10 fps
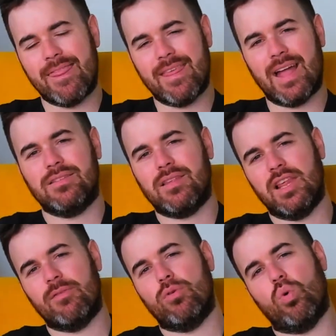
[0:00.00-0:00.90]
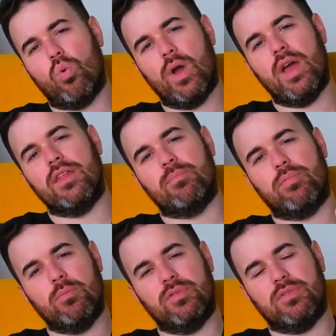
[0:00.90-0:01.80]
And that's the level where the
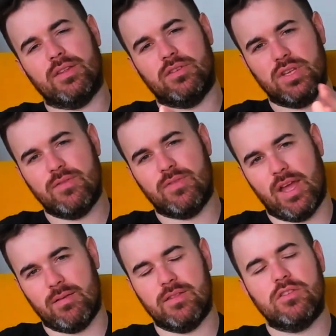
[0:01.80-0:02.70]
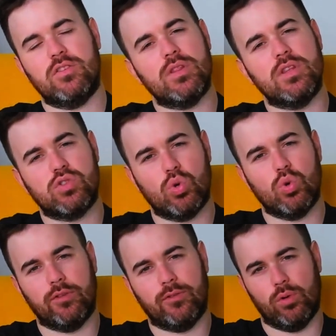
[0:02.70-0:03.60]
problems start to deviate. And this is where these
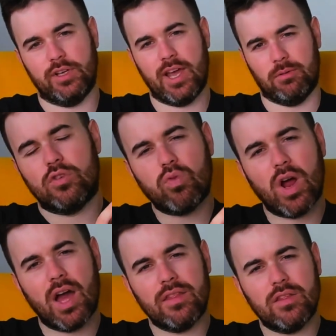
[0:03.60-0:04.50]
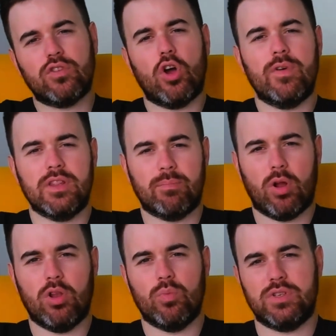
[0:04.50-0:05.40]
tools fall down. So rather than solving the
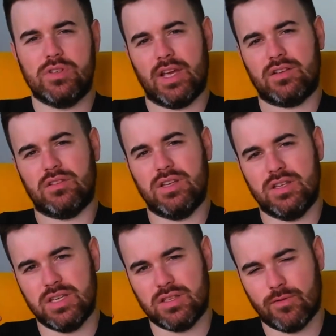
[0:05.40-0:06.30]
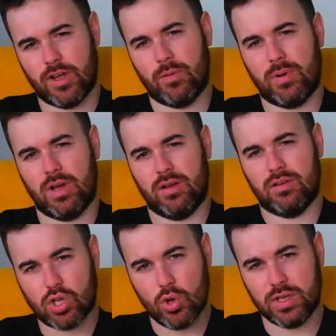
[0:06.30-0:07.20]
problem, which is actually the developer
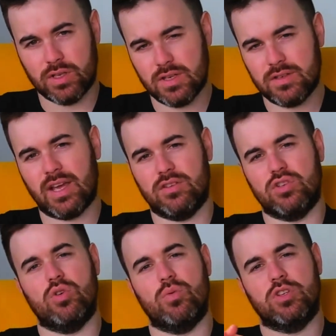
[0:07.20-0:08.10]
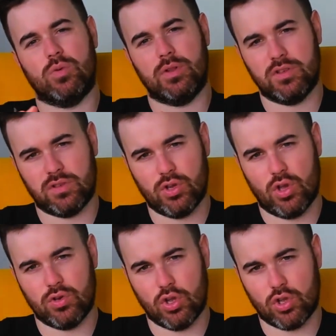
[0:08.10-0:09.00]
coding syntax issue, which is what these
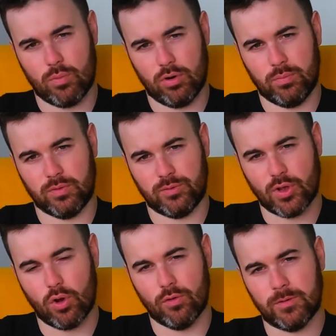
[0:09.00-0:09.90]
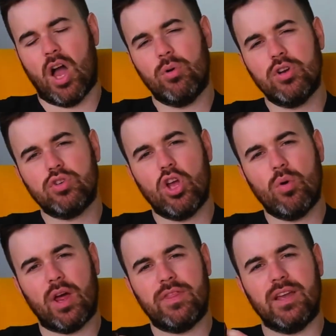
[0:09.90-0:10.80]
low-code, no-code problems have solved, I want to show you
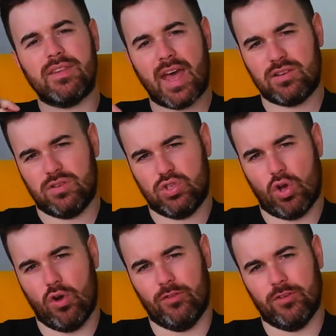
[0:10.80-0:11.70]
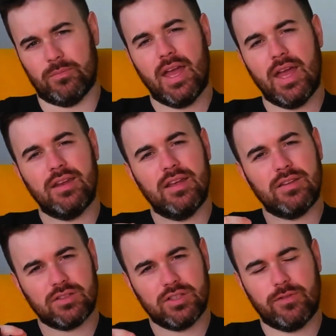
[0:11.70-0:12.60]
what I think it's actually solved. And
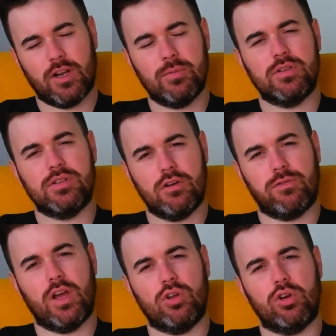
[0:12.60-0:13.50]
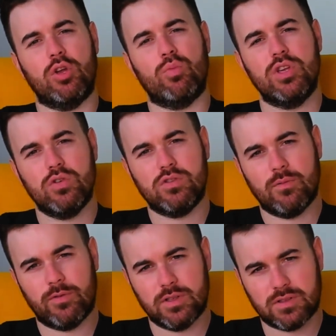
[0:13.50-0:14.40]
it's actually funny because here at Flying Donkey, we use
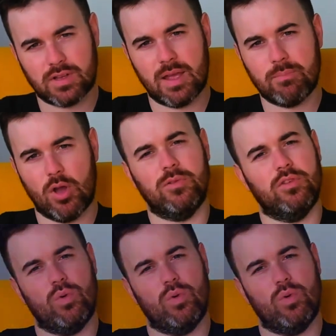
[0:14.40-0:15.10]
them for this same purpose as